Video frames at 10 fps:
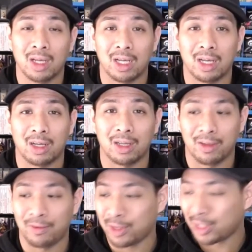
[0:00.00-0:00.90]

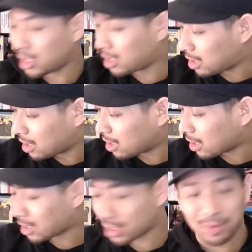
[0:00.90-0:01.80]
If you did
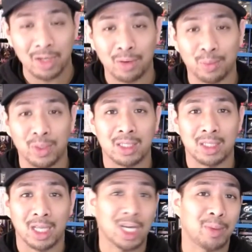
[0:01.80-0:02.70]
like this video,
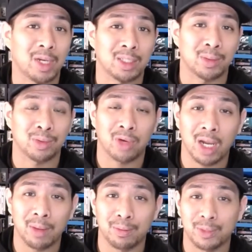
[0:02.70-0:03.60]
please like, comment, and
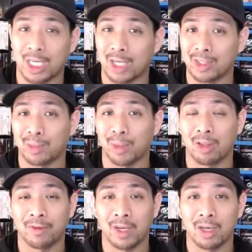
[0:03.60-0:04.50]
subscribe. Check out some of my
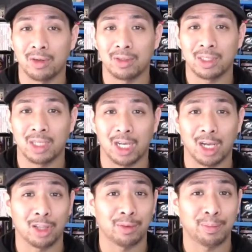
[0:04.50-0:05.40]
other videos. I got
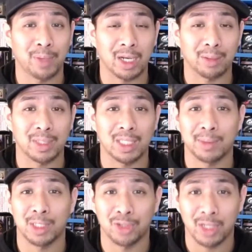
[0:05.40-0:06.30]
other pickups,
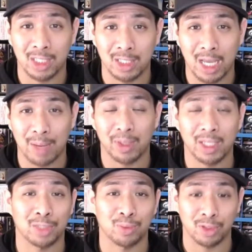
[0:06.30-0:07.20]
tips and tricks, gameplays,
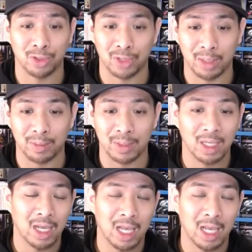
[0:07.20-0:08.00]
as well as streams.